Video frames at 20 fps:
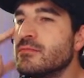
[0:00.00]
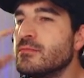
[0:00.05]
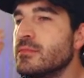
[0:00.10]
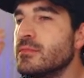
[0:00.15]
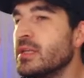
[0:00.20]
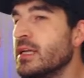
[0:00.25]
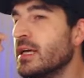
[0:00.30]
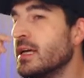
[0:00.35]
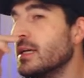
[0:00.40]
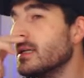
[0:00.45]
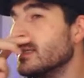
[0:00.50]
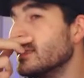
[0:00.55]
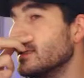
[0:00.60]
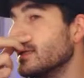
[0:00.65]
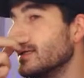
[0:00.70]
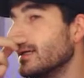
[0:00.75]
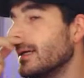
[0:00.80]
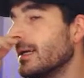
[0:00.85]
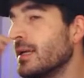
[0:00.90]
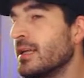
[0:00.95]
yeah,
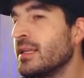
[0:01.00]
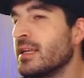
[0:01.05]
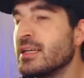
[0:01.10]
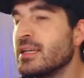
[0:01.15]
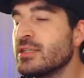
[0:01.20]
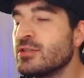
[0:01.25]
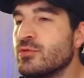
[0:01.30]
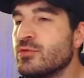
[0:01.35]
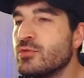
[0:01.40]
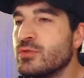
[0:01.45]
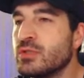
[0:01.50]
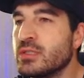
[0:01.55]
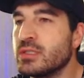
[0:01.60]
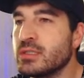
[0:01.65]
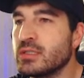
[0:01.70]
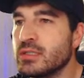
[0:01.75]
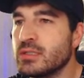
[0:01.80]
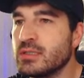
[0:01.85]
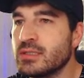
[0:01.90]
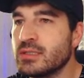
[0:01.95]
it has to
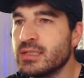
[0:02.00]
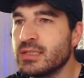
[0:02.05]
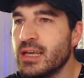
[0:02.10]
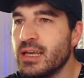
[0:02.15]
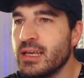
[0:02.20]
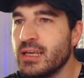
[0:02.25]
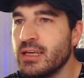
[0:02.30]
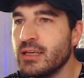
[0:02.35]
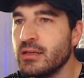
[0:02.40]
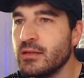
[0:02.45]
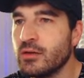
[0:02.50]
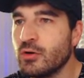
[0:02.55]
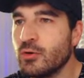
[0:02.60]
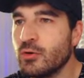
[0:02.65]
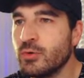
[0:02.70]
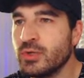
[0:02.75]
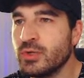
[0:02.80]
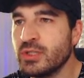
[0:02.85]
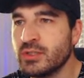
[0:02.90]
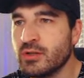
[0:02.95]
stay
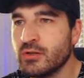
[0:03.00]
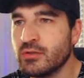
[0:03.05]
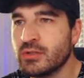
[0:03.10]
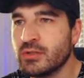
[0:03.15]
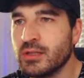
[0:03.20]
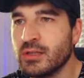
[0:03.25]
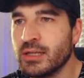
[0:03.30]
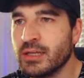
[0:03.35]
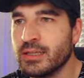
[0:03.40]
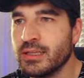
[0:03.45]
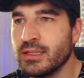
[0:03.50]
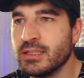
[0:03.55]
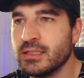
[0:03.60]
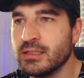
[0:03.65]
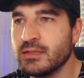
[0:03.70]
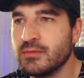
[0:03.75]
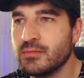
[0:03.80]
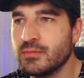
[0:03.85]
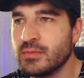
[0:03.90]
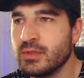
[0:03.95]
horizontal like
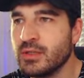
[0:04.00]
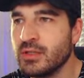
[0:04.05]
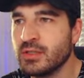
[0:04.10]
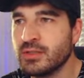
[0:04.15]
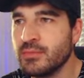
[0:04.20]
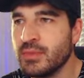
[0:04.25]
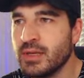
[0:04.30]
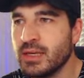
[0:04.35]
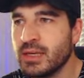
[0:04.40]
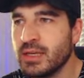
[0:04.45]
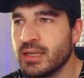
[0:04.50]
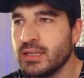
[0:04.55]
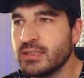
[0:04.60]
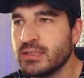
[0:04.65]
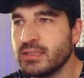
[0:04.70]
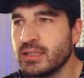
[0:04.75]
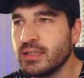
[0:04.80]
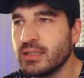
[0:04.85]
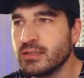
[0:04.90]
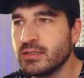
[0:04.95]
this. Doesn't make any
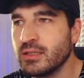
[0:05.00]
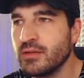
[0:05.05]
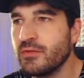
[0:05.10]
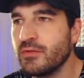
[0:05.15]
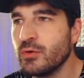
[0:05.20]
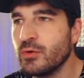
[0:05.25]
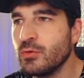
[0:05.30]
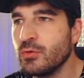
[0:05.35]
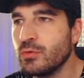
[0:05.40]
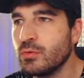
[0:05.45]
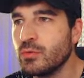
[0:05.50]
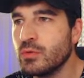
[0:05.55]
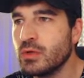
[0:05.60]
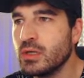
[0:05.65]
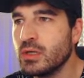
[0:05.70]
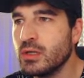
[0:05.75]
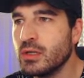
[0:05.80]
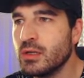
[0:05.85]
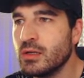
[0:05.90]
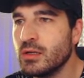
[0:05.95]
sense if you
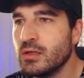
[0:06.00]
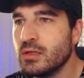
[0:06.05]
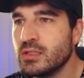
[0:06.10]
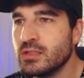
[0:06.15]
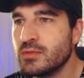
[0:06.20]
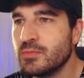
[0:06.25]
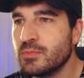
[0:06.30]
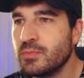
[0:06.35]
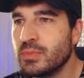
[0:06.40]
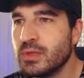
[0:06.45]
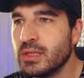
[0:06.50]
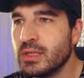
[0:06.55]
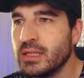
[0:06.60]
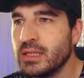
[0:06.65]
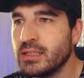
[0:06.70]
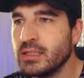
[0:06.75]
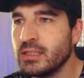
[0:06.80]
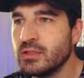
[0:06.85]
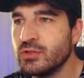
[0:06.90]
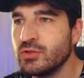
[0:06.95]
split
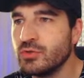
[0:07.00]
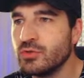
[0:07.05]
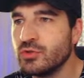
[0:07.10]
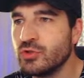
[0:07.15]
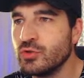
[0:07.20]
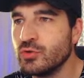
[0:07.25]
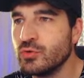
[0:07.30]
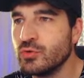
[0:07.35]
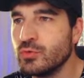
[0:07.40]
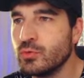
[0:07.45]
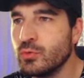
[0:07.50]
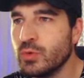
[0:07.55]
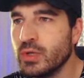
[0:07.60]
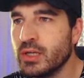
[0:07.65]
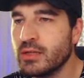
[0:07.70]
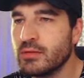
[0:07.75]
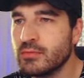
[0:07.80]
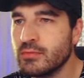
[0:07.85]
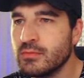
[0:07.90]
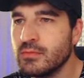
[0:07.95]
into 2. We
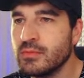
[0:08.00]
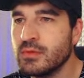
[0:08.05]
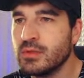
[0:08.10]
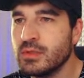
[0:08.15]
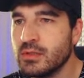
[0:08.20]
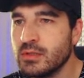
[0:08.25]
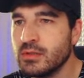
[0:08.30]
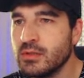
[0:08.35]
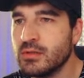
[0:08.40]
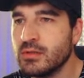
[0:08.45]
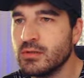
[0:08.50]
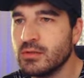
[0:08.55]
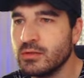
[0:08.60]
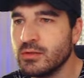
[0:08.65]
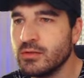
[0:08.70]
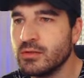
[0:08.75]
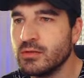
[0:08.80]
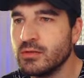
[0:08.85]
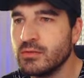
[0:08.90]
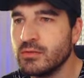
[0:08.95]
can
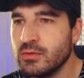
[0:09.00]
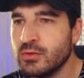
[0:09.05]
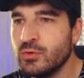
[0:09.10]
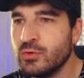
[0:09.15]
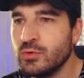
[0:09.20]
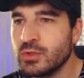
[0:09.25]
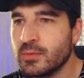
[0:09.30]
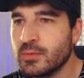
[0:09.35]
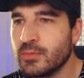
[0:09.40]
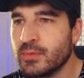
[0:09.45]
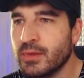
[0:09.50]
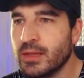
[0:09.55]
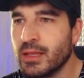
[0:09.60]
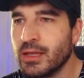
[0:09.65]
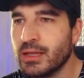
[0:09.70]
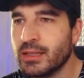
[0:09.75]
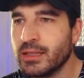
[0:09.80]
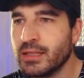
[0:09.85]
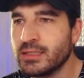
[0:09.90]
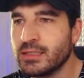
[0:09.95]
do something
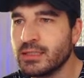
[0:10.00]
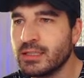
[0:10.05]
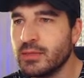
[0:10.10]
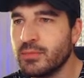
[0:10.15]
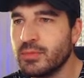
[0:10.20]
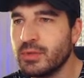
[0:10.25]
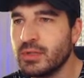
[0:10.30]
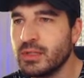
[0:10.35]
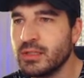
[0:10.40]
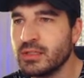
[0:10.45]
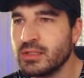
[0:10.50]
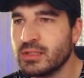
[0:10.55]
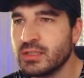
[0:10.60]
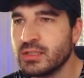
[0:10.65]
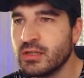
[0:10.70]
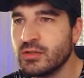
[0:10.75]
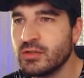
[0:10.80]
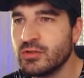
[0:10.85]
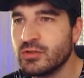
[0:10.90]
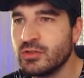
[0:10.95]
like this. Keep it in the
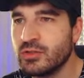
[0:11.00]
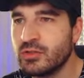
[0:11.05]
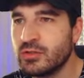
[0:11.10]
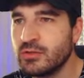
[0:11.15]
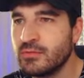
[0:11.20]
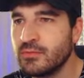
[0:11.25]
center,